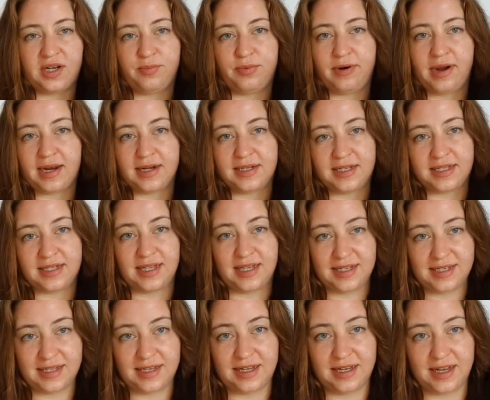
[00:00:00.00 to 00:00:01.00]
to practice
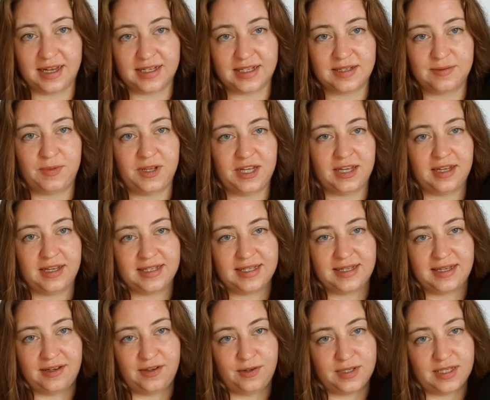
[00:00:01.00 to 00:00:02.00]
listening and speaking
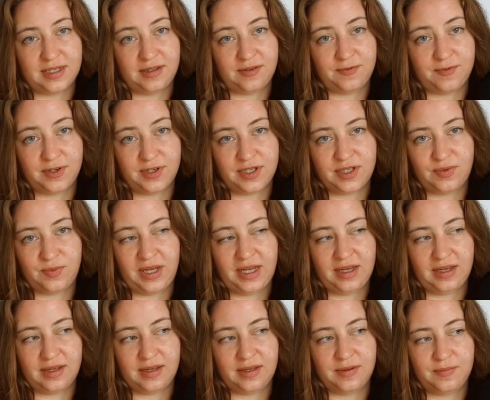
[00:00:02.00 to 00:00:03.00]
skills in the first
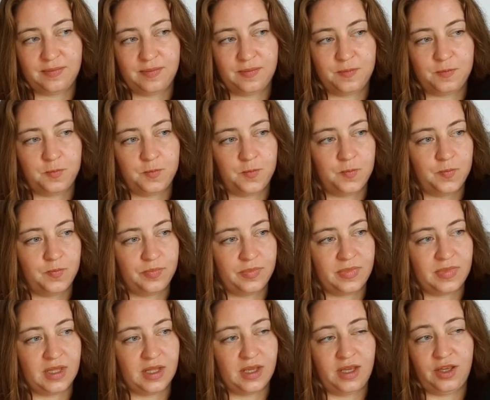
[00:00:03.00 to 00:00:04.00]
week.
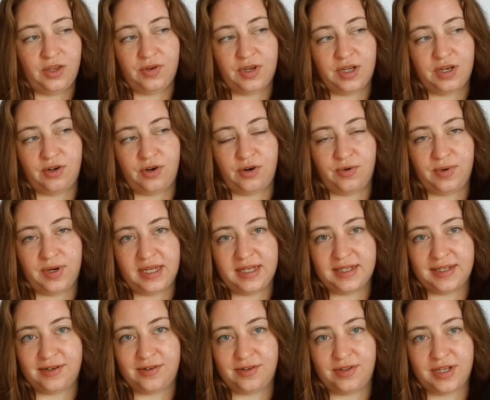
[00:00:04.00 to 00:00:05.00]
You can already
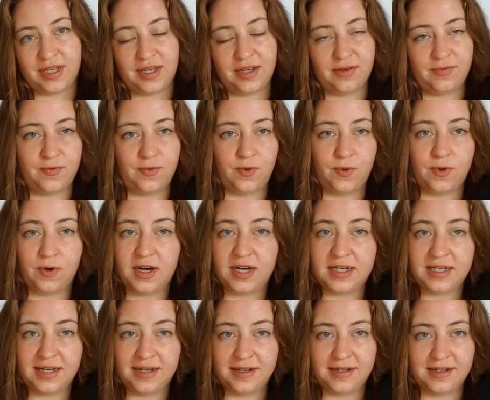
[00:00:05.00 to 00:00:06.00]
start looking for
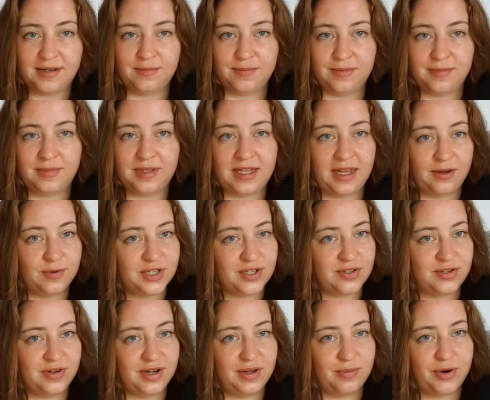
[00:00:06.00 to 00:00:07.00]
a tandem language
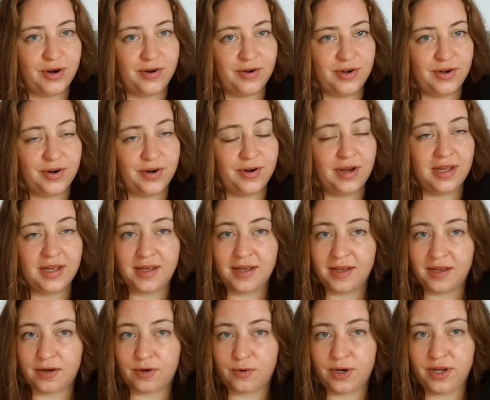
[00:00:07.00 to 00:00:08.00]
learning partner,
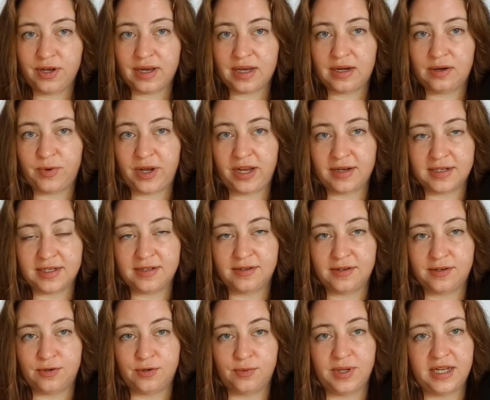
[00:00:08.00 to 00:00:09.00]
or you can wait
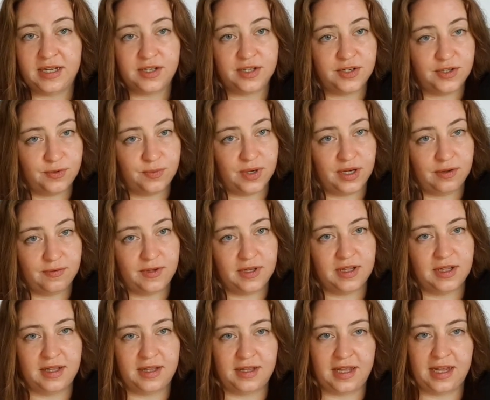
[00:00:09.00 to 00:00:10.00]
until week two when you
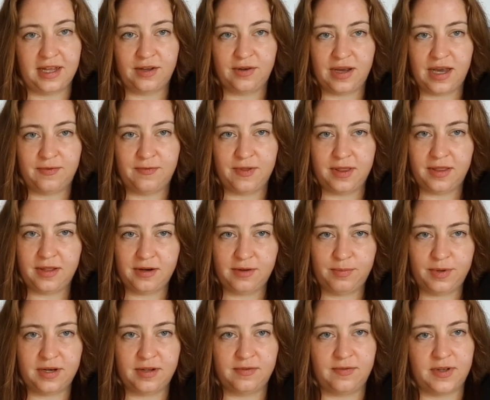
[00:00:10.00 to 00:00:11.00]
feel like you have a little
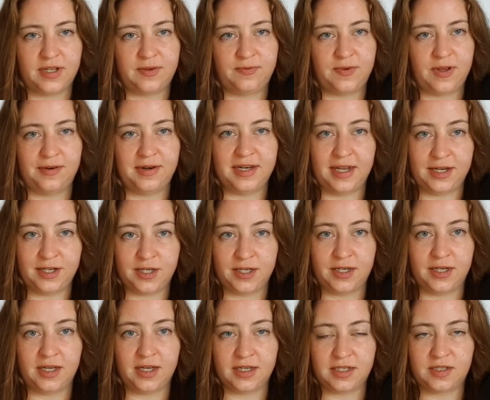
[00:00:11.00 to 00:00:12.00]
bit of a
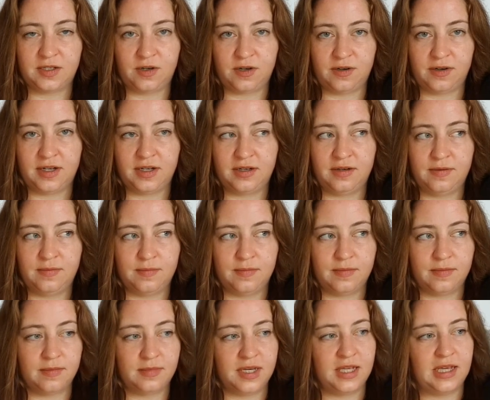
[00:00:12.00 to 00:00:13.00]
foundation to get started.
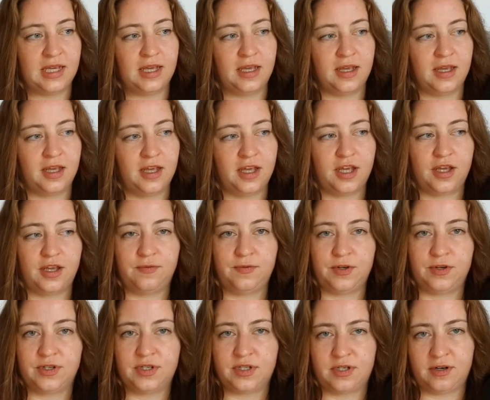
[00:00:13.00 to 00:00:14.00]
If
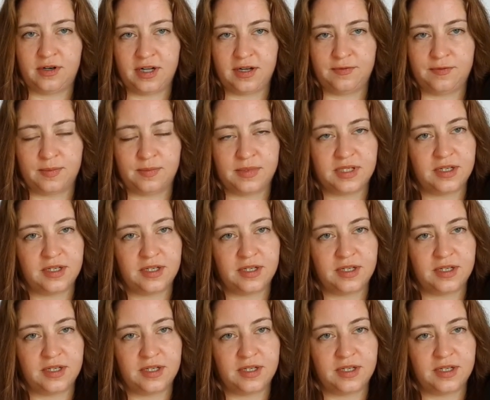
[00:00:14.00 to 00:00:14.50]
you're starting from